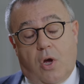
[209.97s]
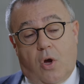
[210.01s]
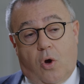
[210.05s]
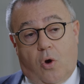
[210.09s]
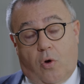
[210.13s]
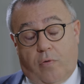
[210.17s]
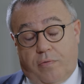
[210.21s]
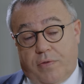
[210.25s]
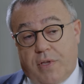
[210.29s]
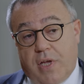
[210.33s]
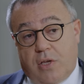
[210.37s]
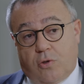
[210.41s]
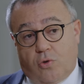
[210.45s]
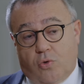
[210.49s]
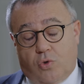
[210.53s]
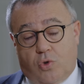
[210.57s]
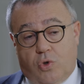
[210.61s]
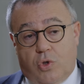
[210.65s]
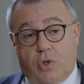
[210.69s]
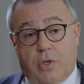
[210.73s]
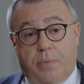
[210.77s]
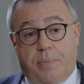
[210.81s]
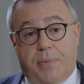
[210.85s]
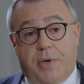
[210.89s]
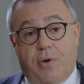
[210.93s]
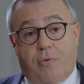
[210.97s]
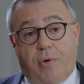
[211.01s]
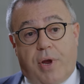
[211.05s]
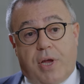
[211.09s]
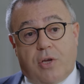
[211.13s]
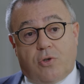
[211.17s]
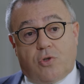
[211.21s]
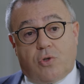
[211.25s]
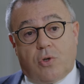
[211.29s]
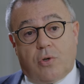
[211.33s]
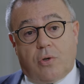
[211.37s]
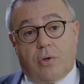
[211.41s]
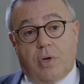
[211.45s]
of debt to GDP
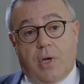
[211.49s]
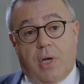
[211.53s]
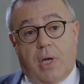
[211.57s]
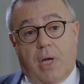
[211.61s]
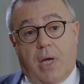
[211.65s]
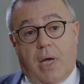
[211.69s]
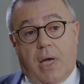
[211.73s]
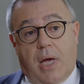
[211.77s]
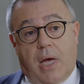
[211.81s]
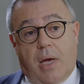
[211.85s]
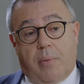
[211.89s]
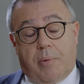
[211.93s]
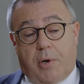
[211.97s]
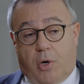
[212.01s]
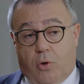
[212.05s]
ratio, uh, but